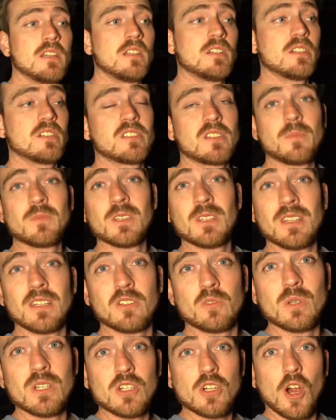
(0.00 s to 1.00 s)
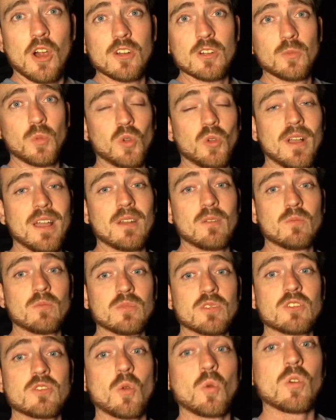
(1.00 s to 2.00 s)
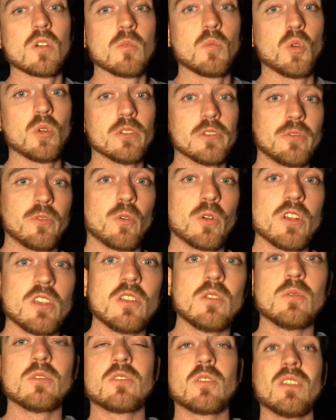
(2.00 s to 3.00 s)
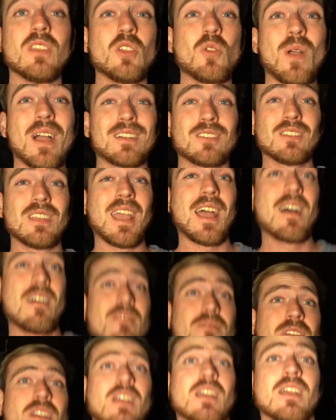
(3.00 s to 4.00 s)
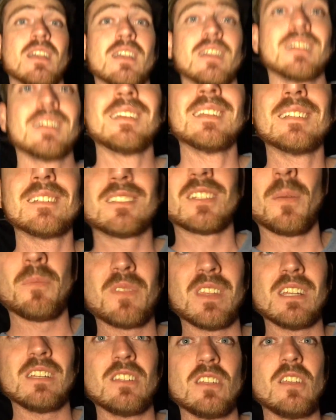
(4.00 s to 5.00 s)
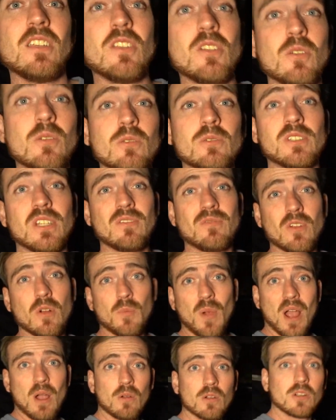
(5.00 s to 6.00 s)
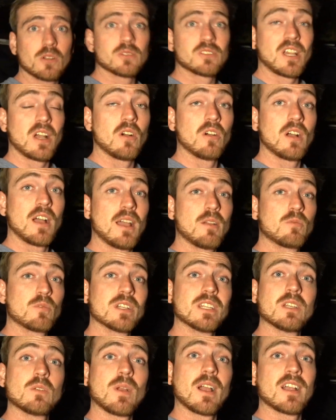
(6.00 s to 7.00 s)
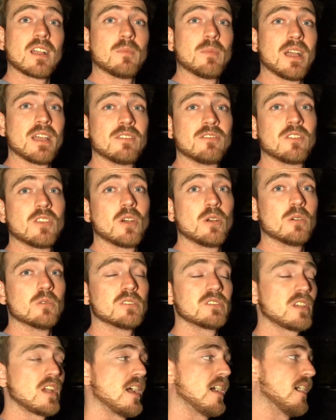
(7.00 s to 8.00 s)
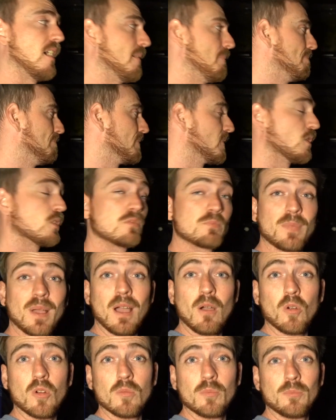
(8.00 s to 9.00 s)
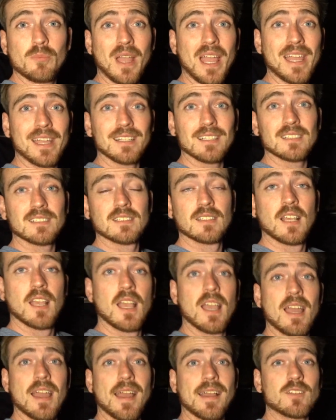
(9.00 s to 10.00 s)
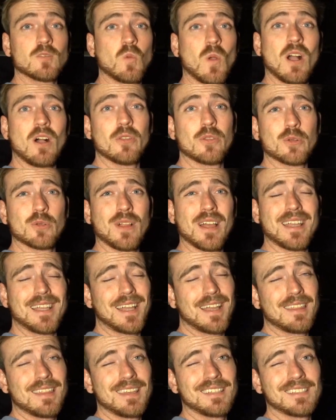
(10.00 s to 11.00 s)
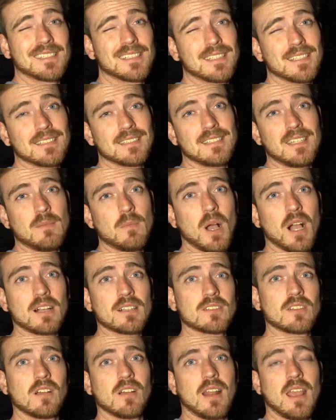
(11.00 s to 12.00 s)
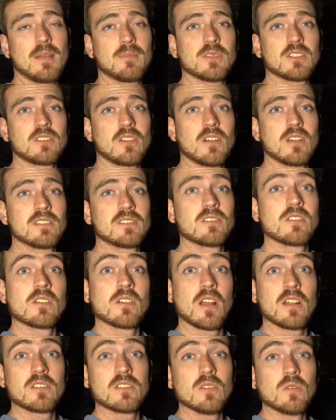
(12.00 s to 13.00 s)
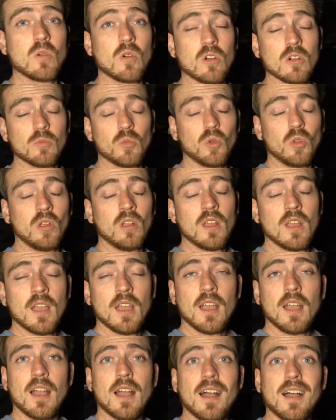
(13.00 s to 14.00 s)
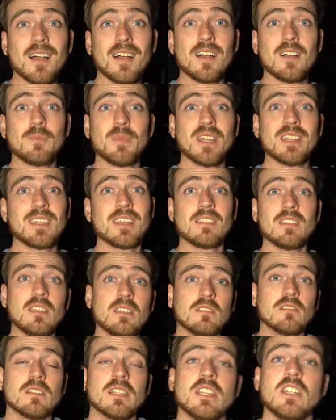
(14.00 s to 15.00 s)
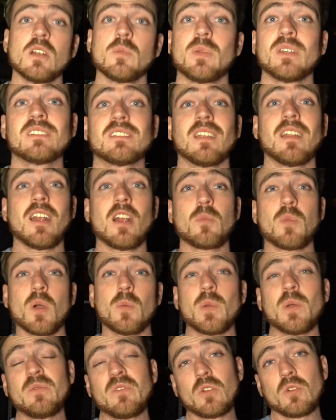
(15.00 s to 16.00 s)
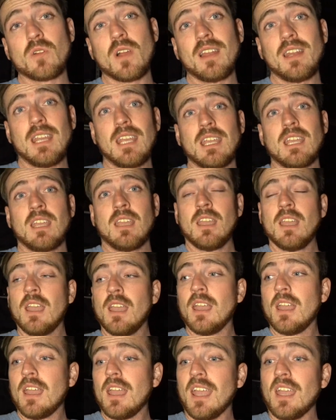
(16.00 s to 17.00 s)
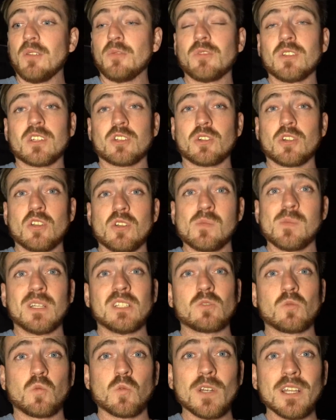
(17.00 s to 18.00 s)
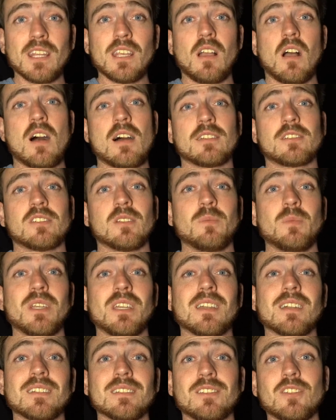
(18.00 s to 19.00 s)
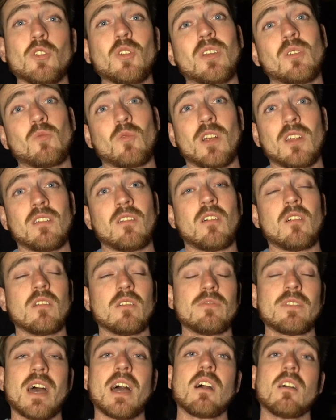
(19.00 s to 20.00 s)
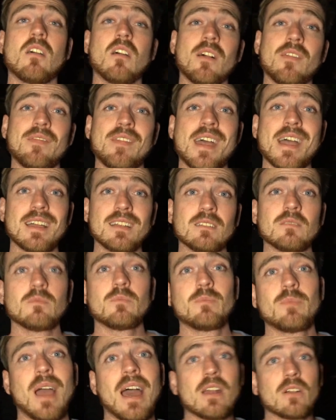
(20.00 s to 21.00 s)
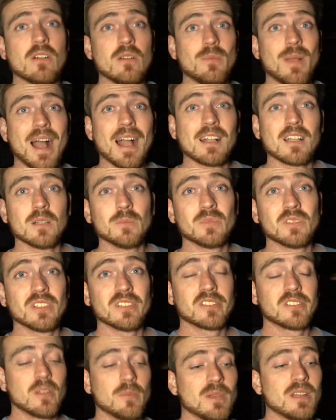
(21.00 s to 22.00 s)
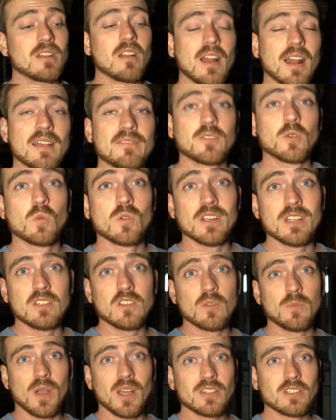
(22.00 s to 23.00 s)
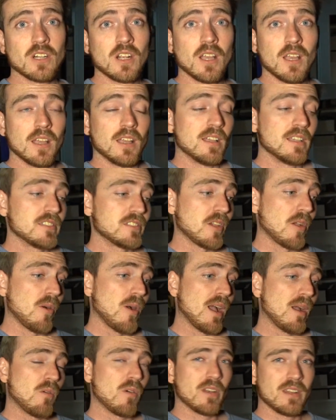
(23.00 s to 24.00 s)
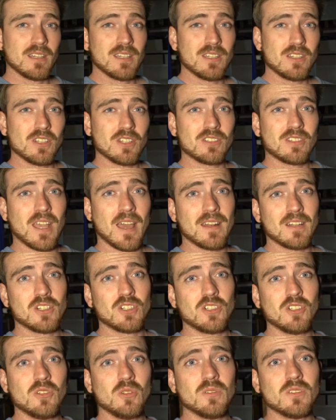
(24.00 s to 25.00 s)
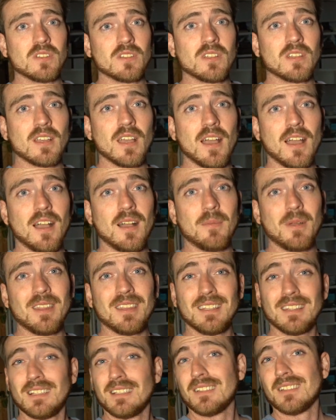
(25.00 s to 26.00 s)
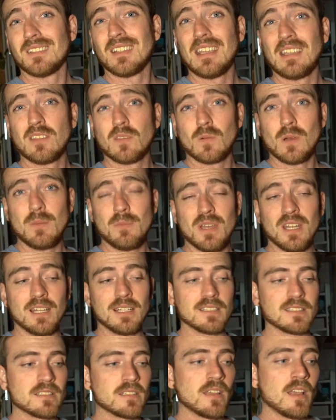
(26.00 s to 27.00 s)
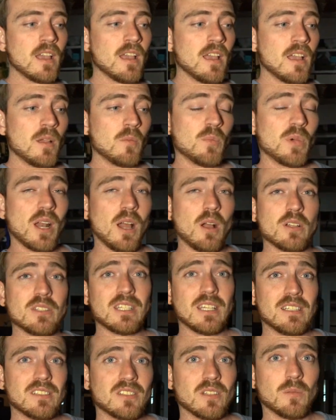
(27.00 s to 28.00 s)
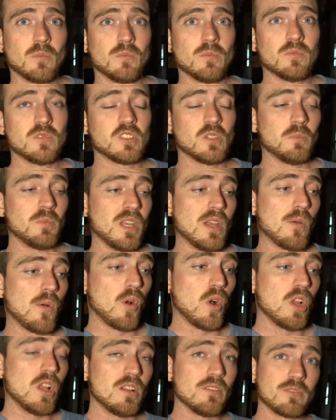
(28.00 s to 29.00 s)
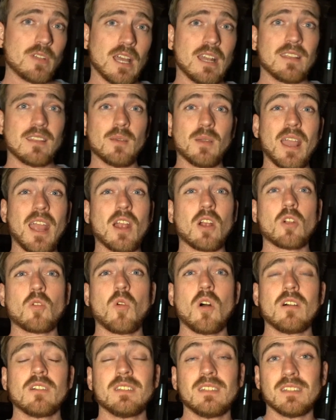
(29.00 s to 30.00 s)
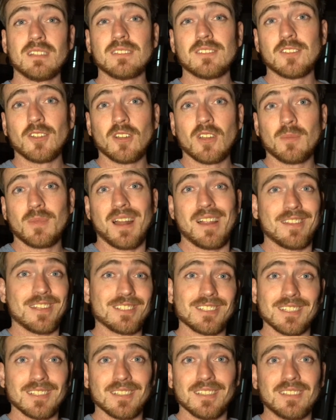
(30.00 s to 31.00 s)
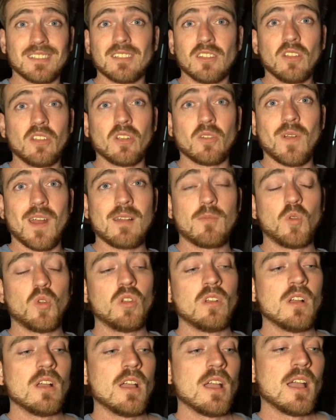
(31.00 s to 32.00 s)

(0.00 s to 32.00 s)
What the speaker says: Just something that's rechargeable and storable for you, so that you actually have something to use if your power goes out. I really recommend those power banks as well. They're like, I think, $60 on Amazon, so they're not too horrible. And then the linear piston air pump, if you're running a fish room, is really awesome because you can run all of that on that battery backup system and not have to worry too much. So I wanted to just kind of shoot, I think this is like 3 minutes, but I'll take some B-roll of kind of the air quality that's still coming out of this, because it's still incredible.